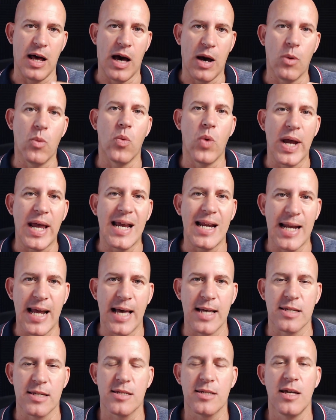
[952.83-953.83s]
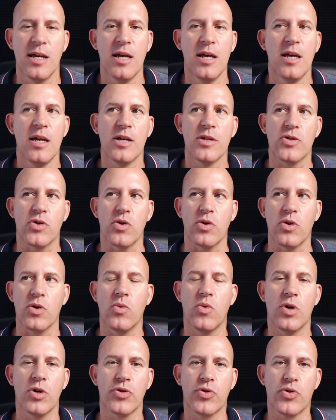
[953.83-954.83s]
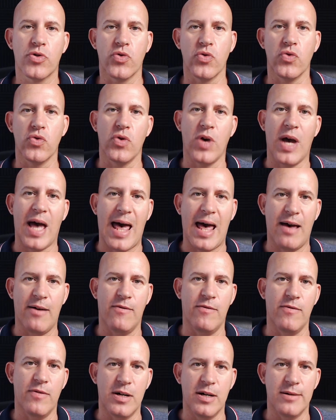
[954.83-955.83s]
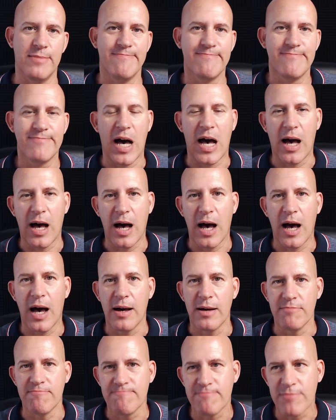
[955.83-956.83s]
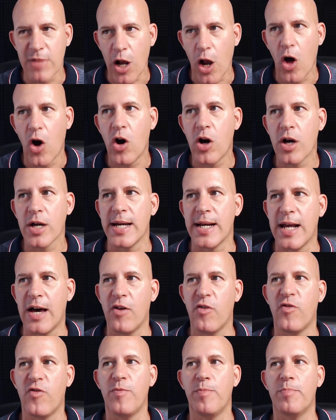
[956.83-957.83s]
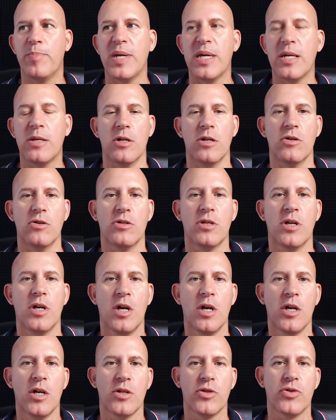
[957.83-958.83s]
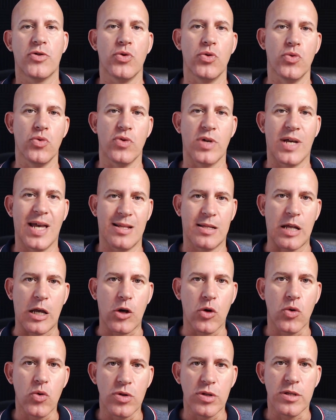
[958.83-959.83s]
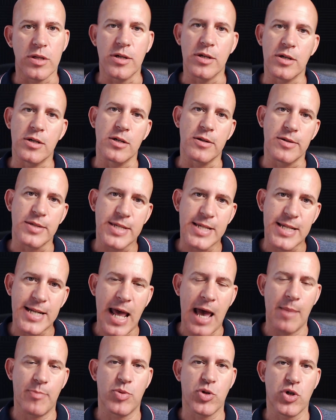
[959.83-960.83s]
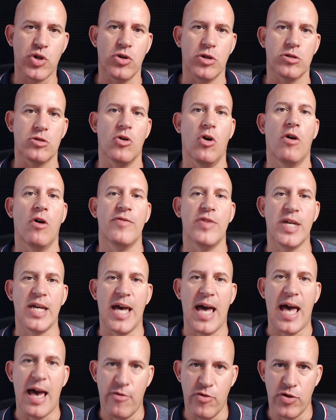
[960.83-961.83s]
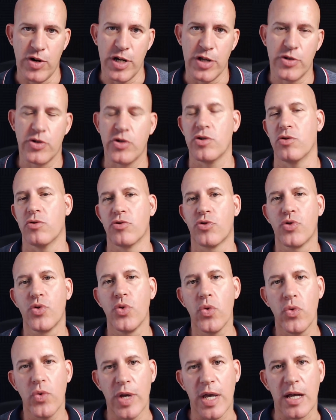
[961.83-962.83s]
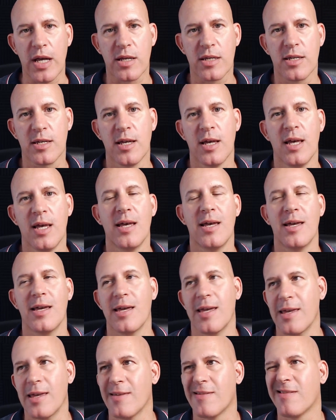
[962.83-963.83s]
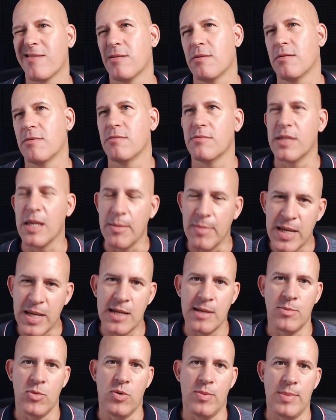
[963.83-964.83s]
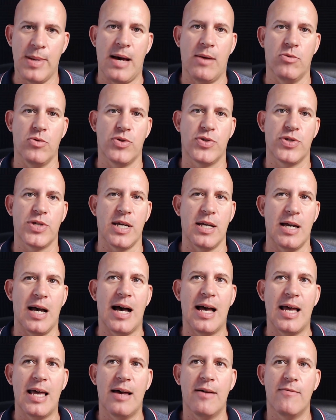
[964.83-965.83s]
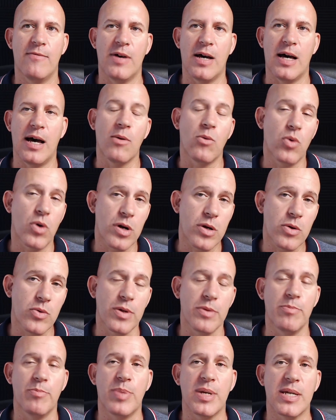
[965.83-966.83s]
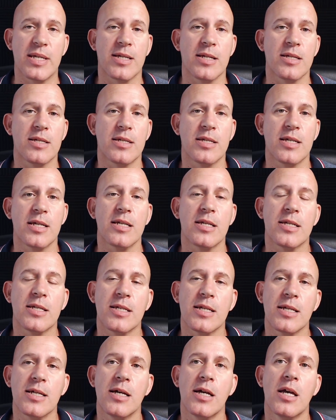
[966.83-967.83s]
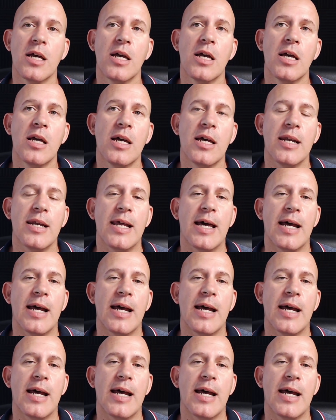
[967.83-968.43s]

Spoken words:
way less. So you want to have a long enough period to get a good snapshot of the average. So 2 weeks is the minimum, I would say. I work with businesses that